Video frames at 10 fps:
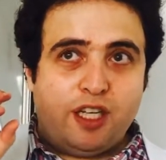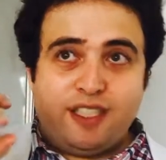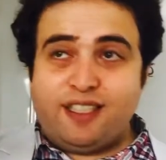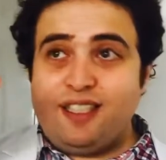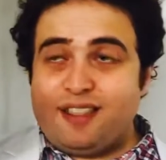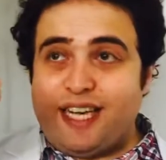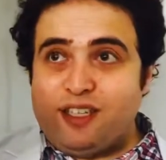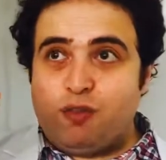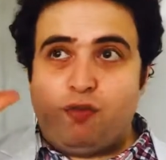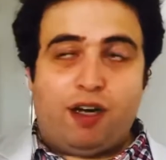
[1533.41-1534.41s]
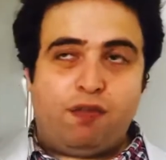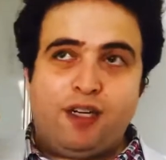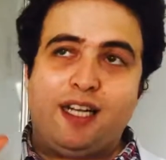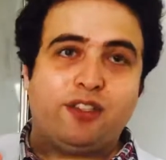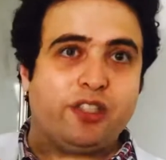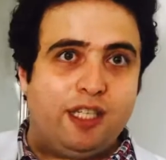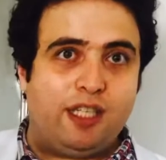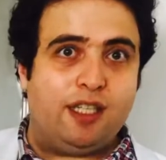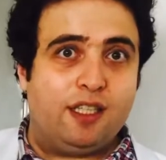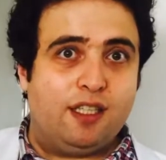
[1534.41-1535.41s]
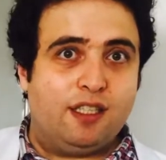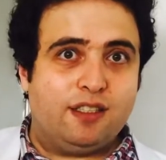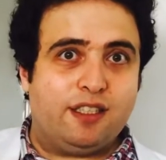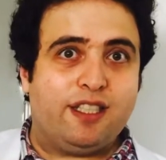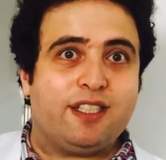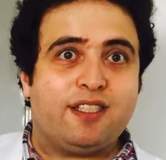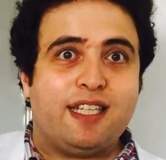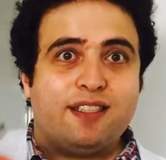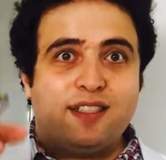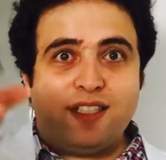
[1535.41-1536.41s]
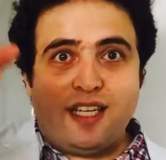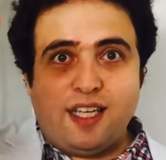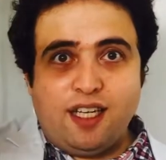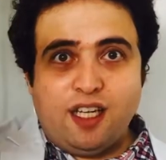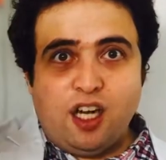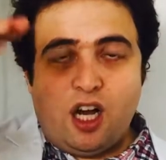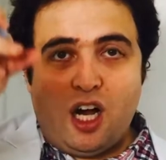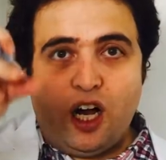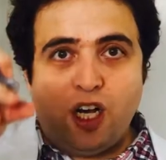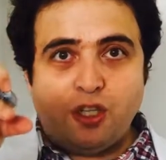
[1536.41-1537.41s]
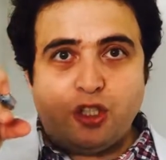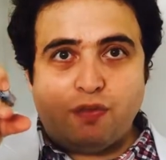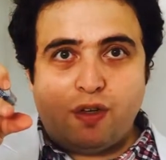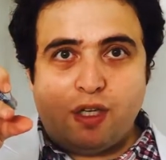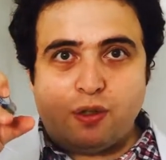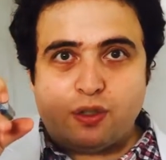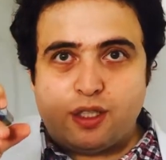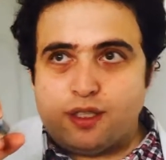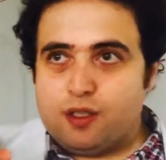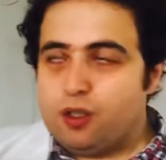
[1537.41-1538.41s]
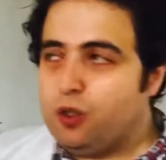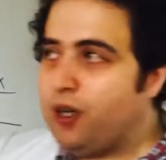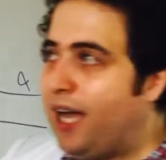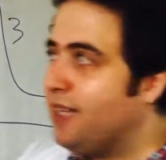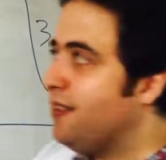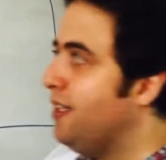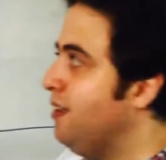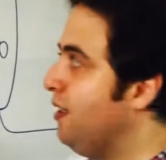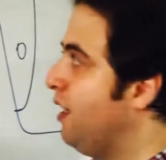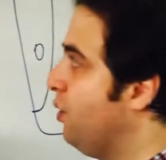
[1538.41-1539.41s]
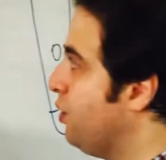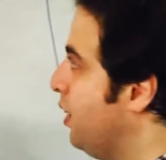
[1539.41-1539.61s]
Is it inside the valve? Not really. The resistance is the arch of aorta or ascending aorta.